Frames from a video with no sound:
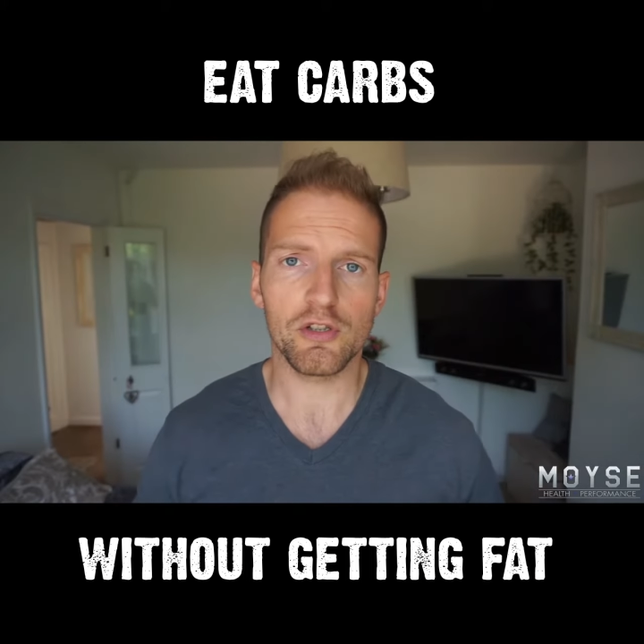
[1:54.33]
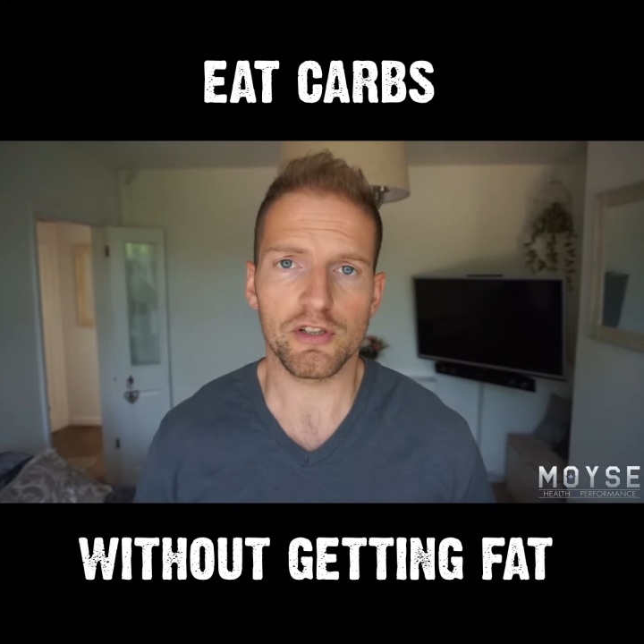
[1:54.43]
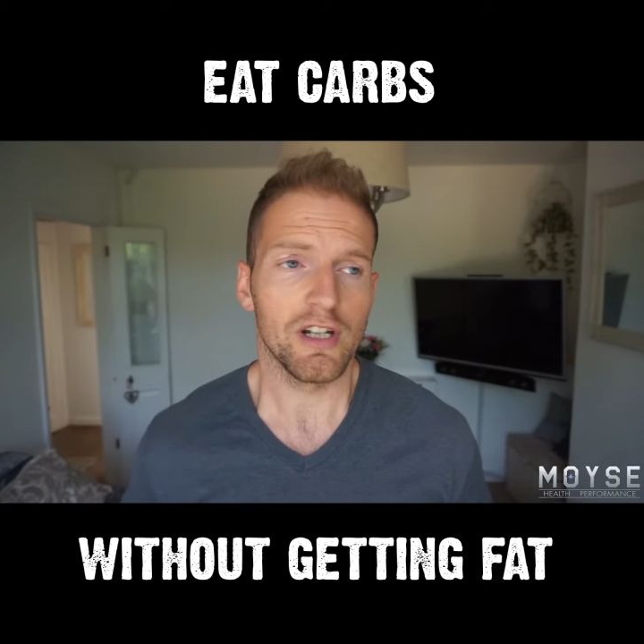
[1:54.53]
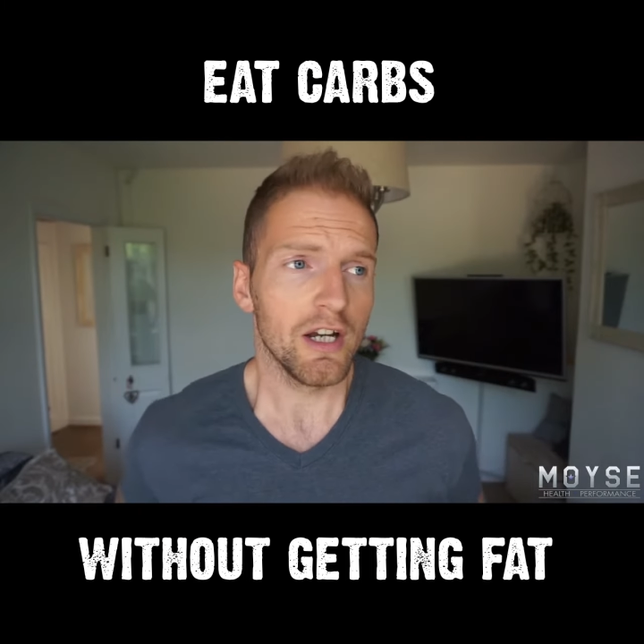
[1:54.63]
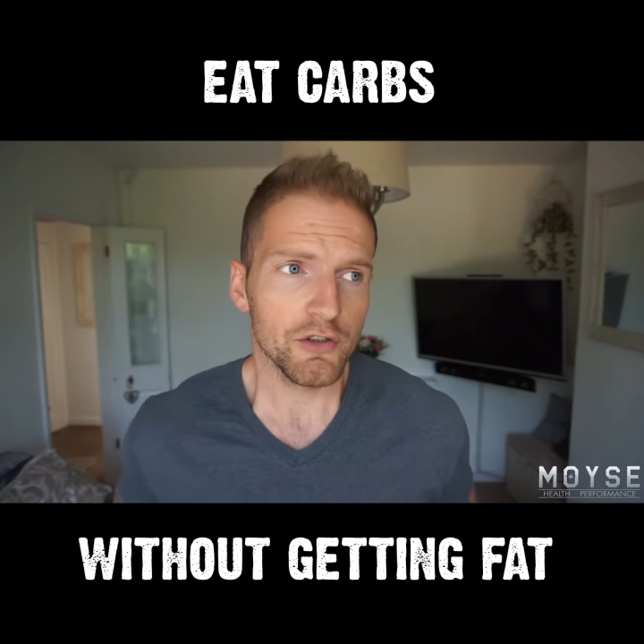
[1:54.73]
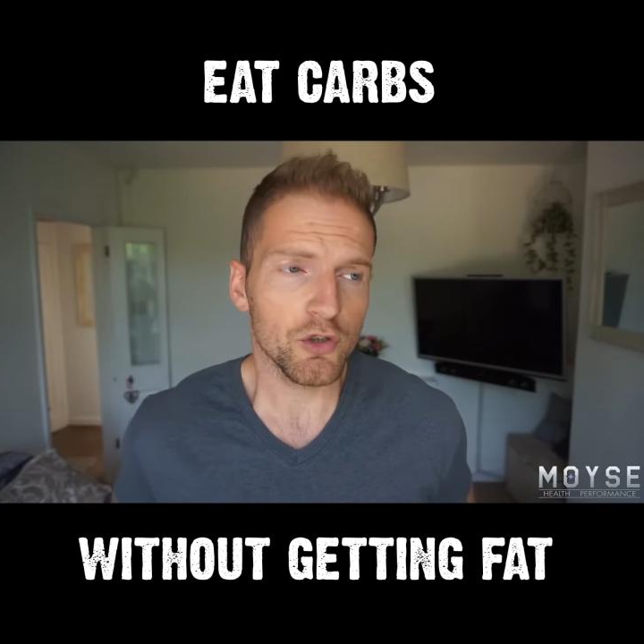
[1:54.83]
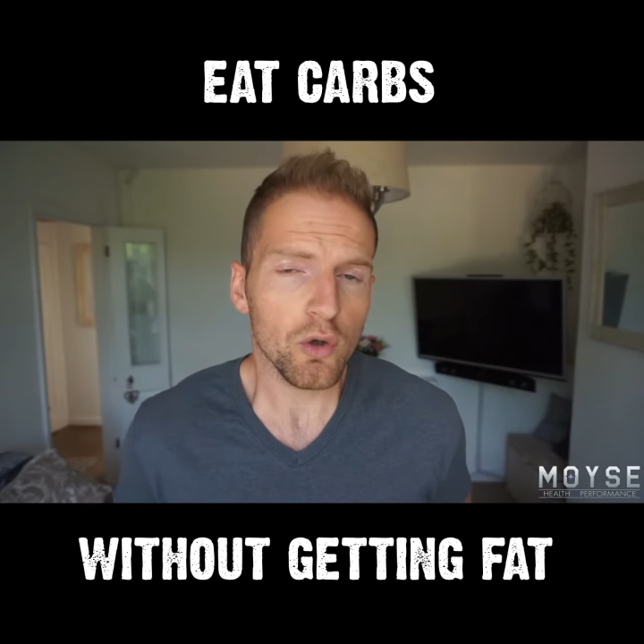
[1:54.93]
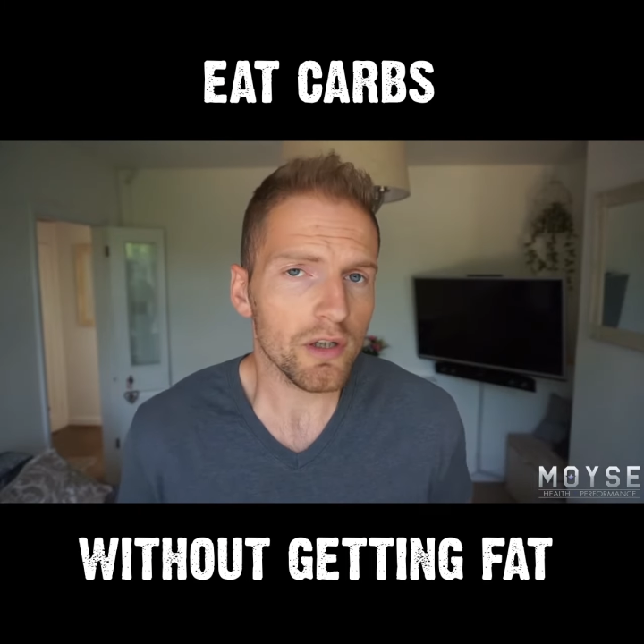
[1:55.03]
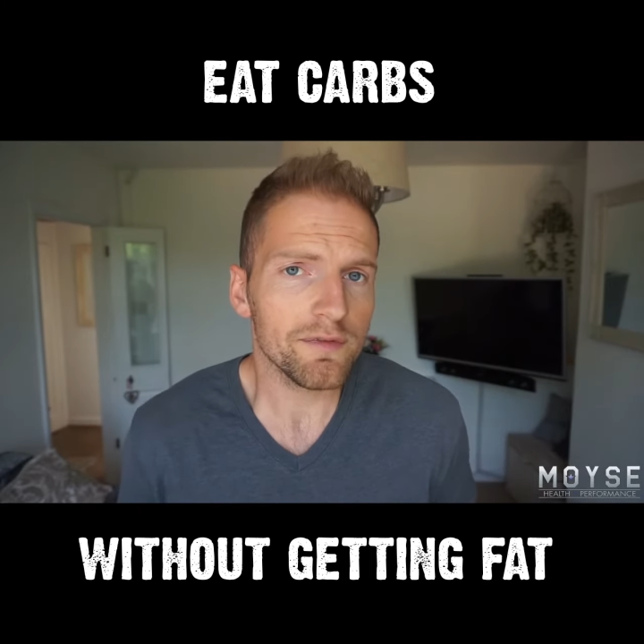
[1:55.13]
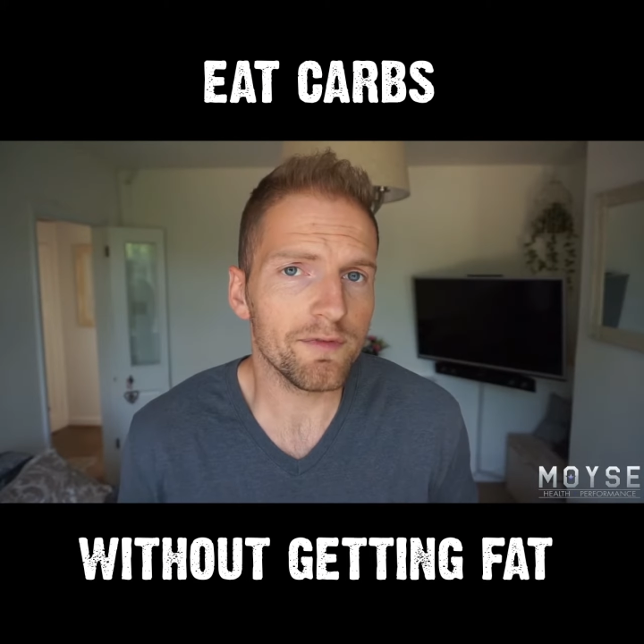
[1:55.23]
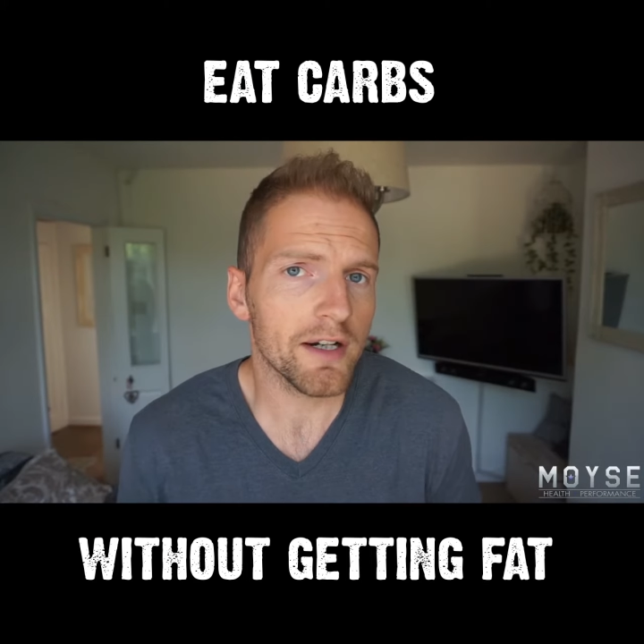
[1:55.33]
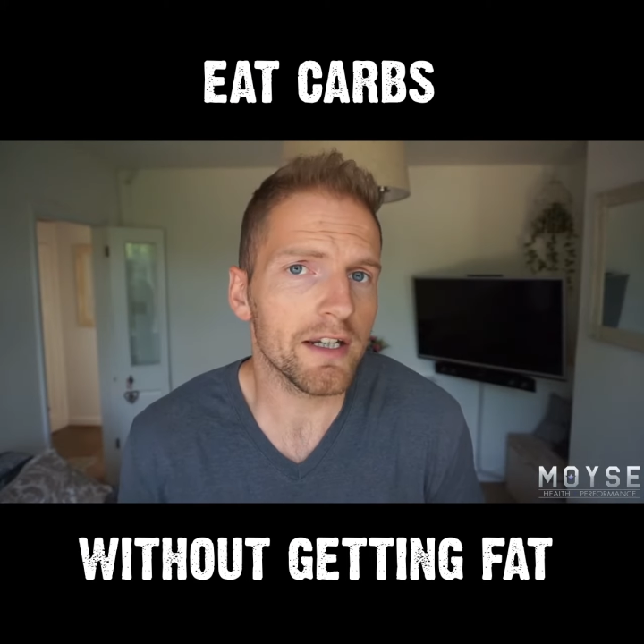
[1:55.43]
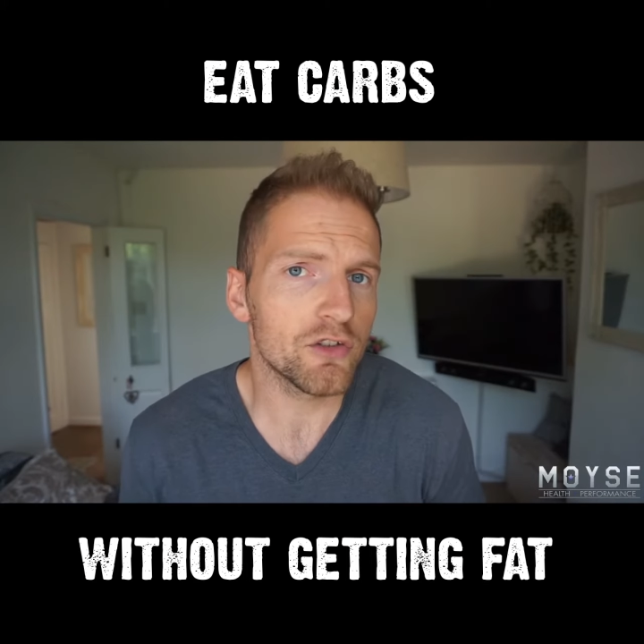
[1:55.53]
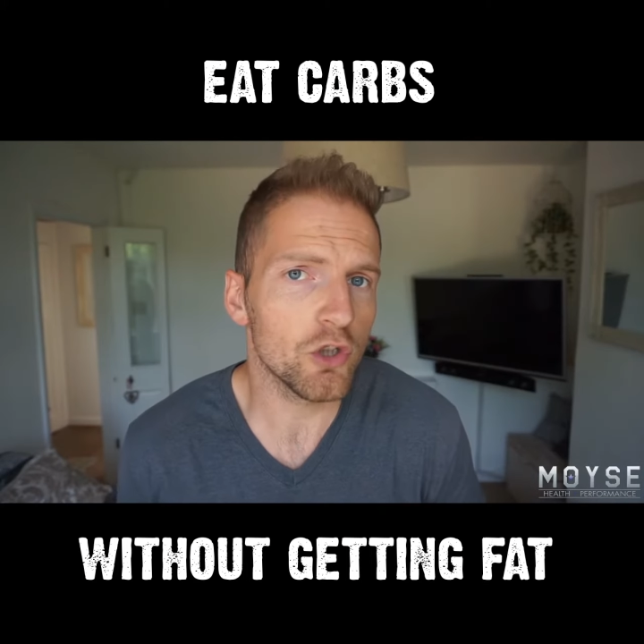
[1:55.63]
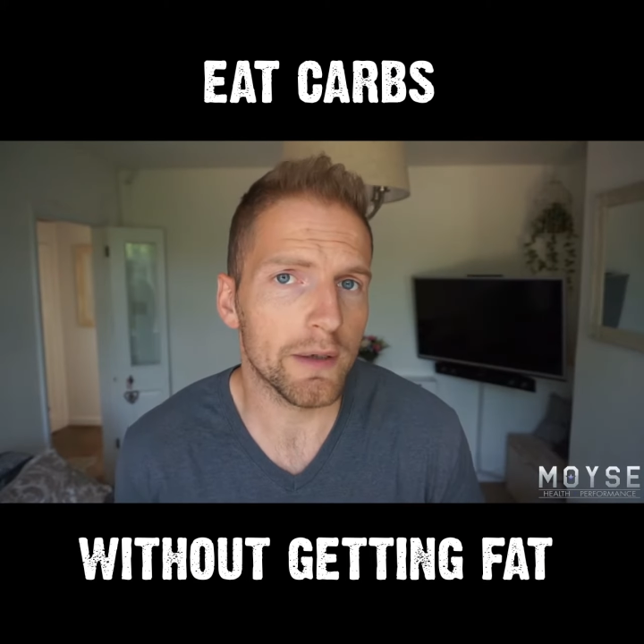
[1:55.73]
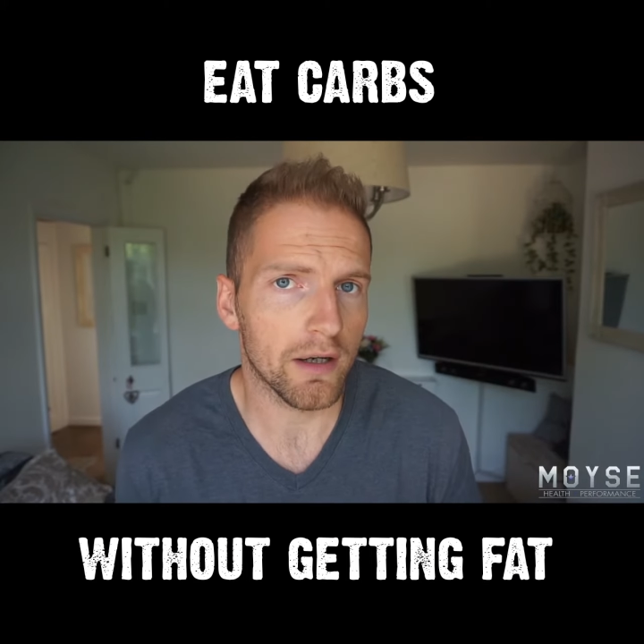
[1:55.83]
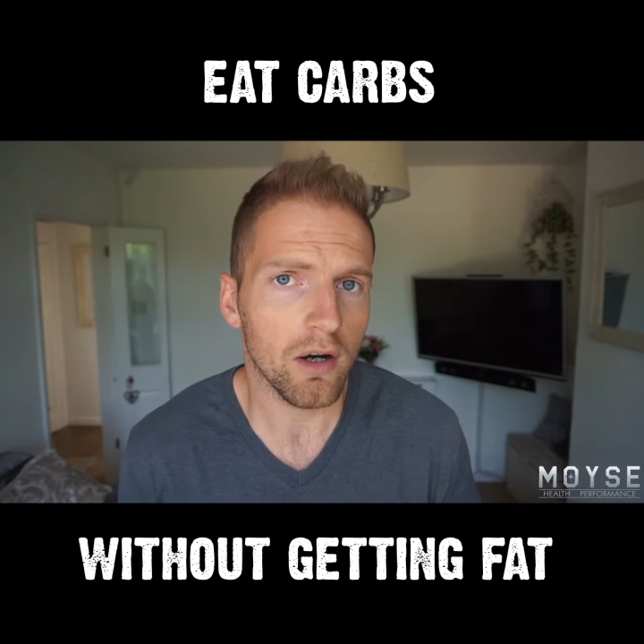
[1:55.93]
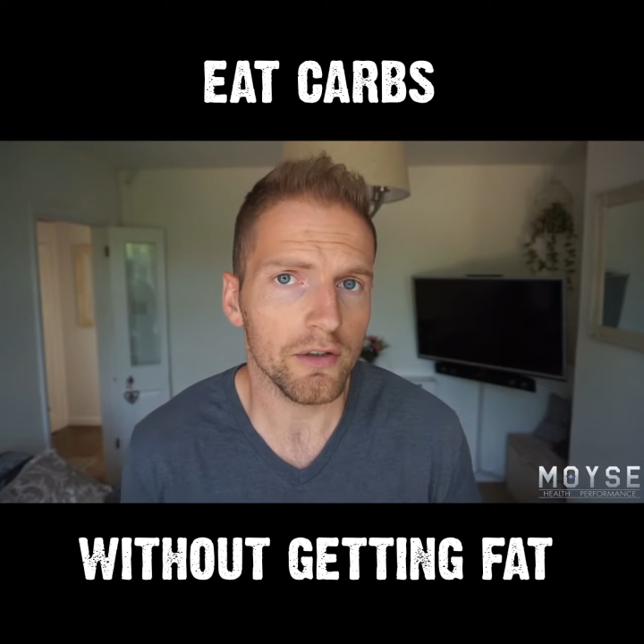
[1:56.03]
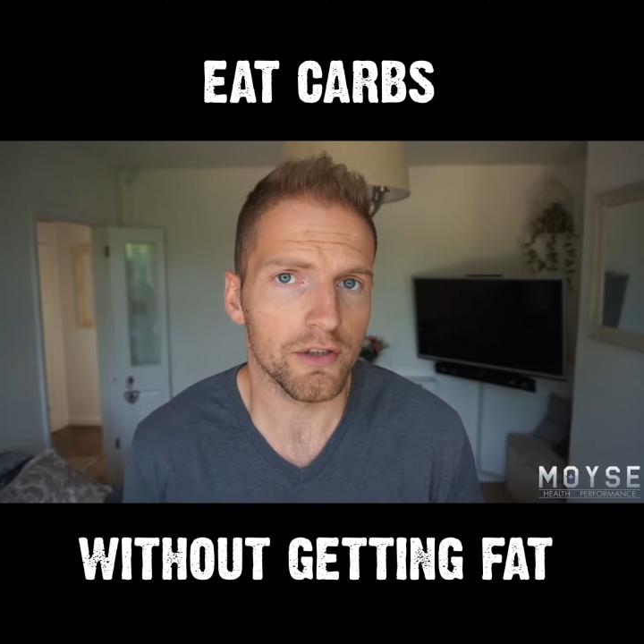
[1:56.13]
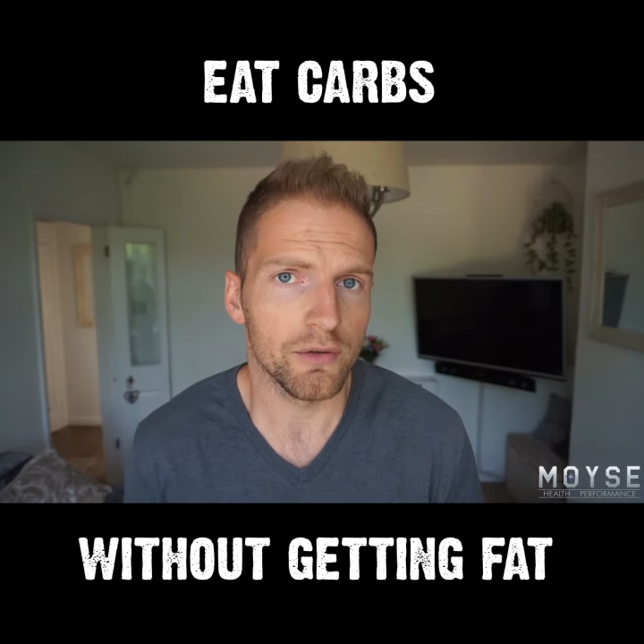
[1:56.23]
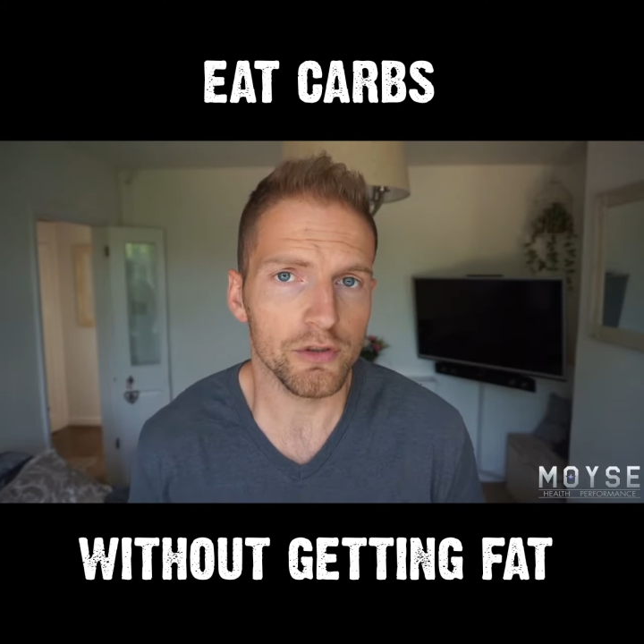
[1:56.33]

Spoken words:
and you're not gonna fucking do it, are you?